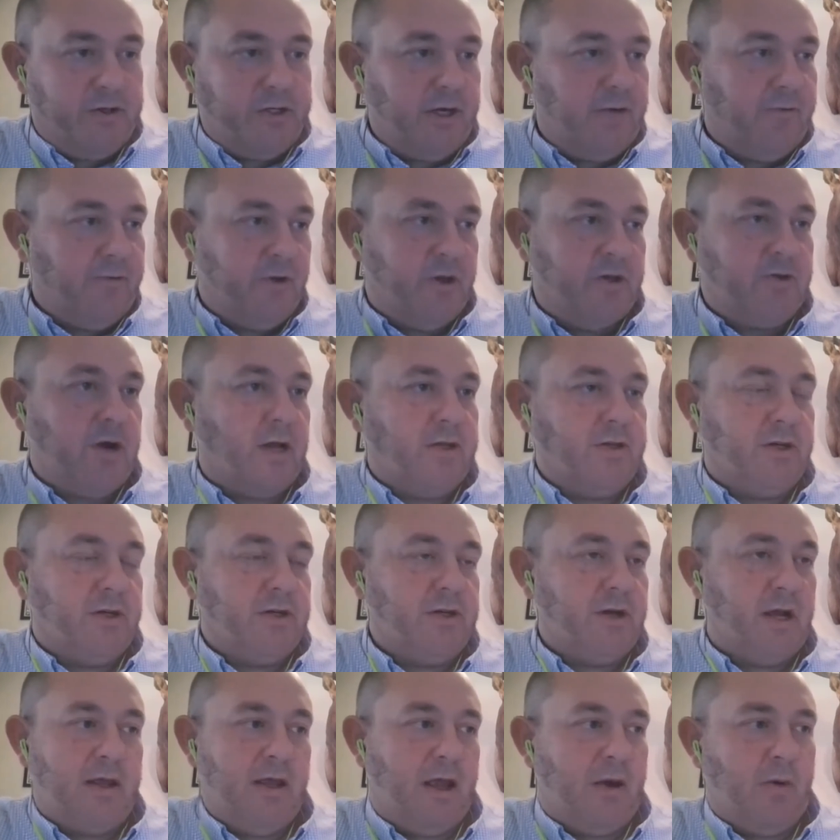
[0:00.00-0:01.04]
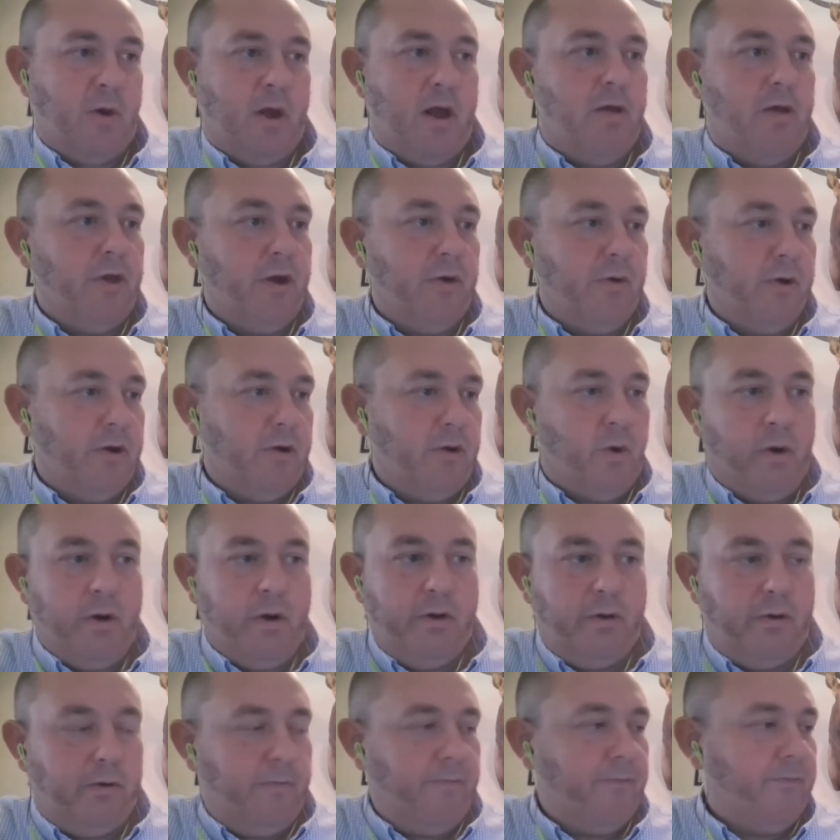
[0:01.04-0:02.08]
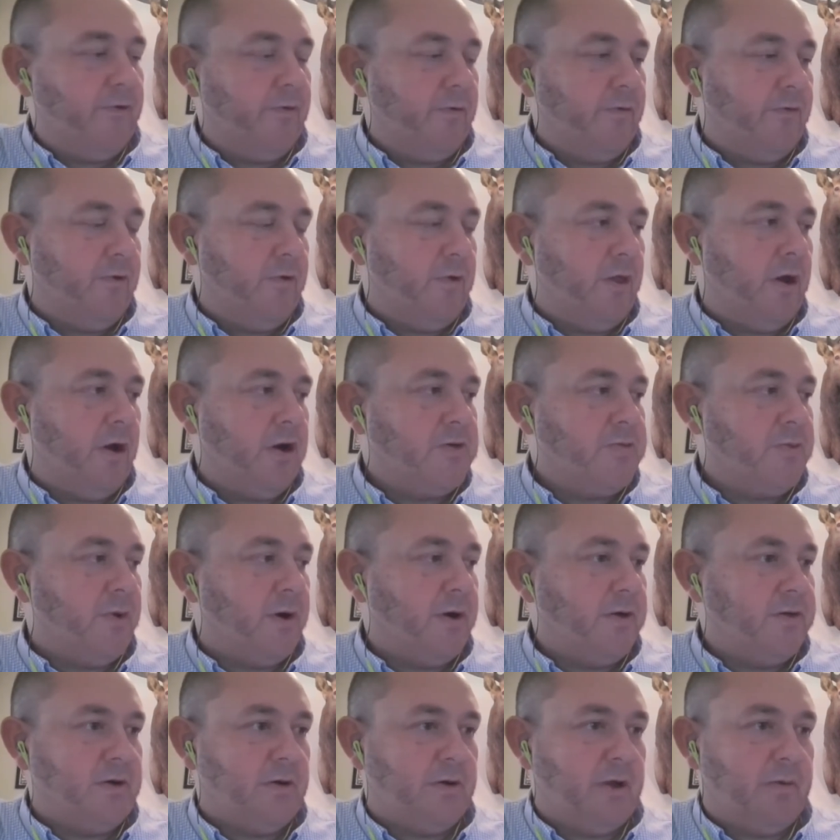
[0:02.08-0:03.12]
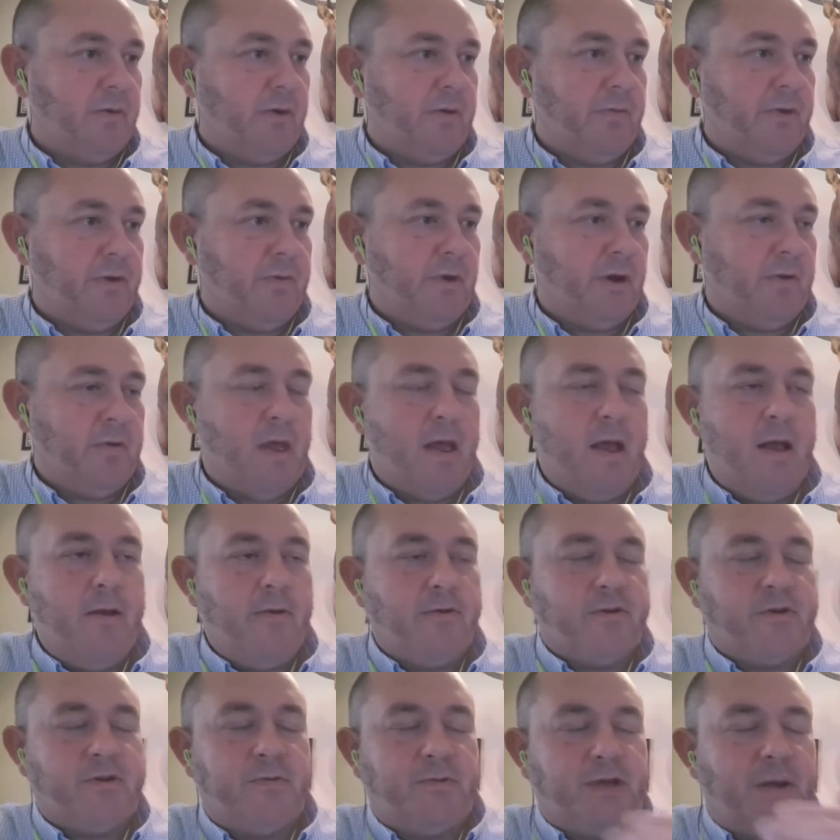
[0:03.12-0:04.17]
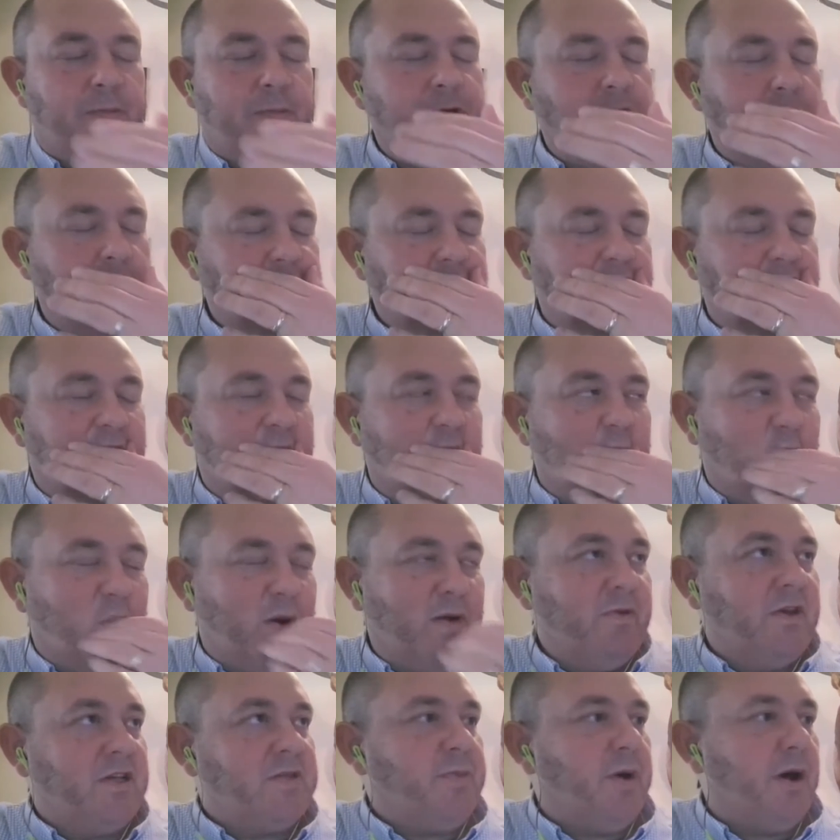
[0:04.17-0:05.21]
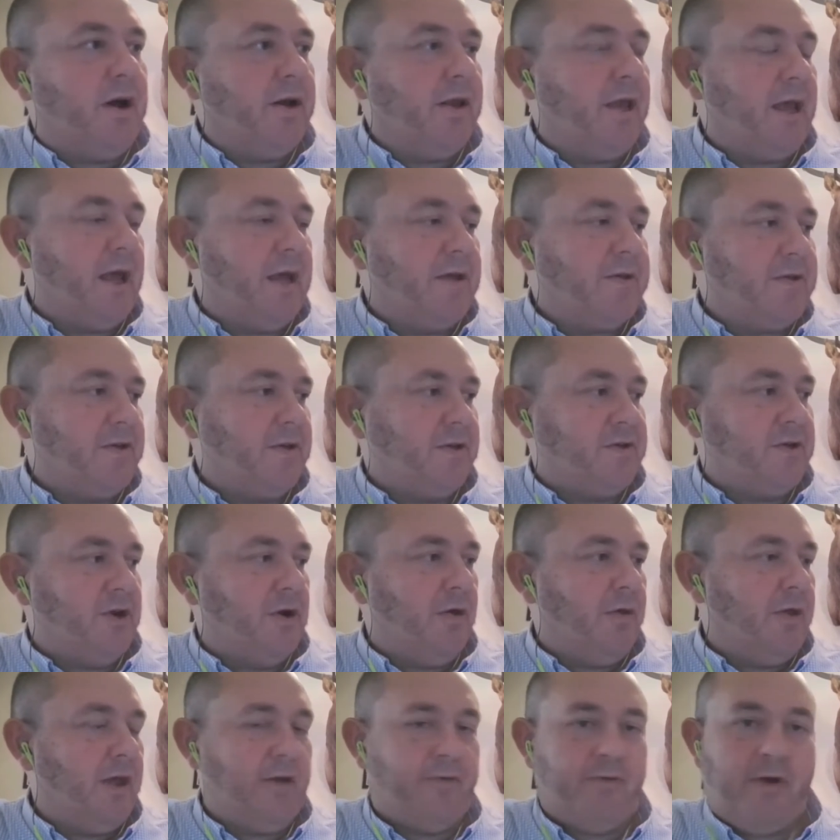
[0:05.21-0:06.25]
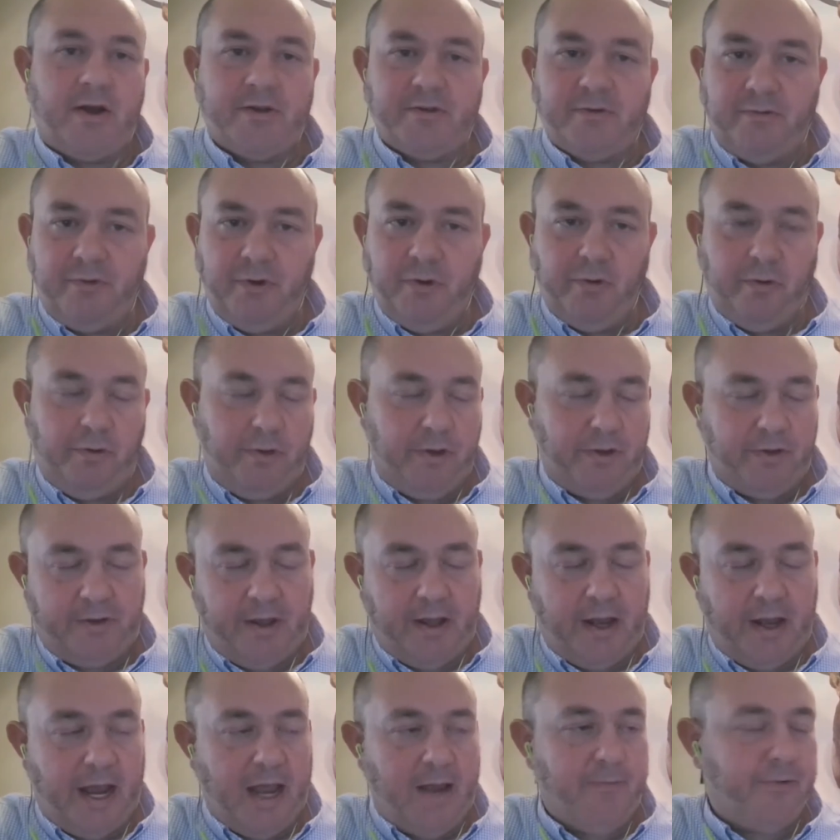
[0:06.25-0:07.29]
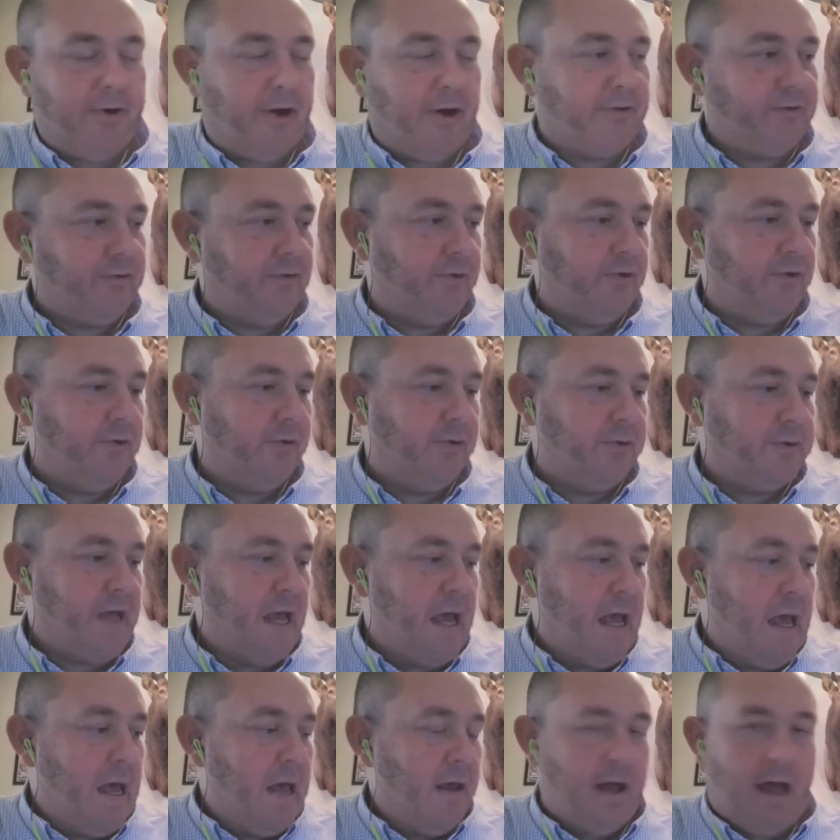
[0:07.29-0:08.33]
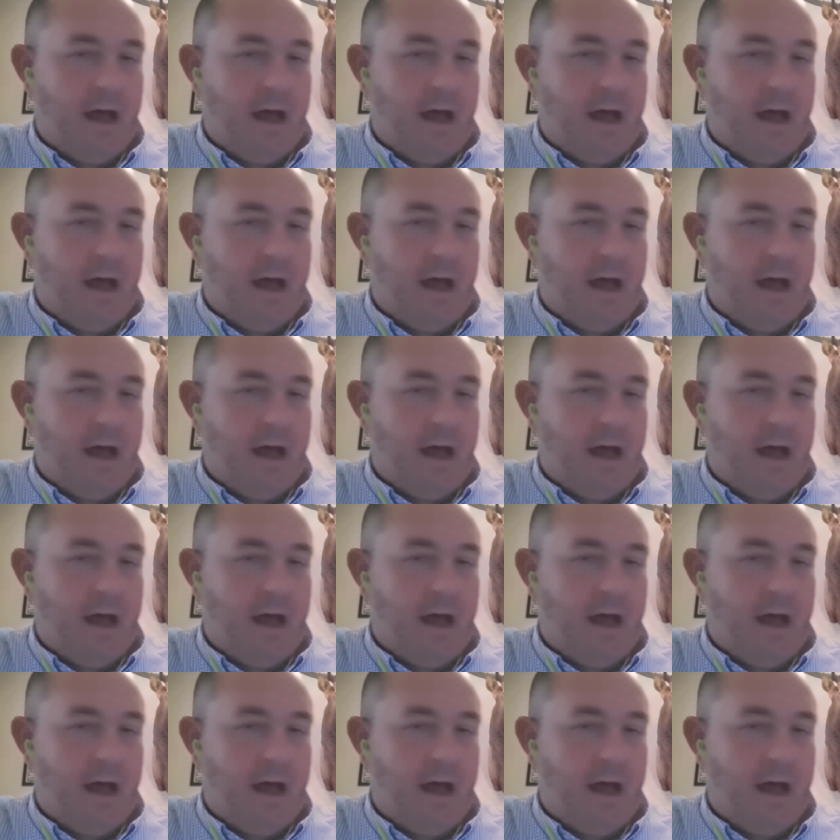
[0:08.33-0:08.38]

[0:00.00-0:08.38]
energy for the transition. I think we all know it. Oil, for the large parts, something you've said on previous podcasts is you don't like fossil fuel, the name fossil fuels.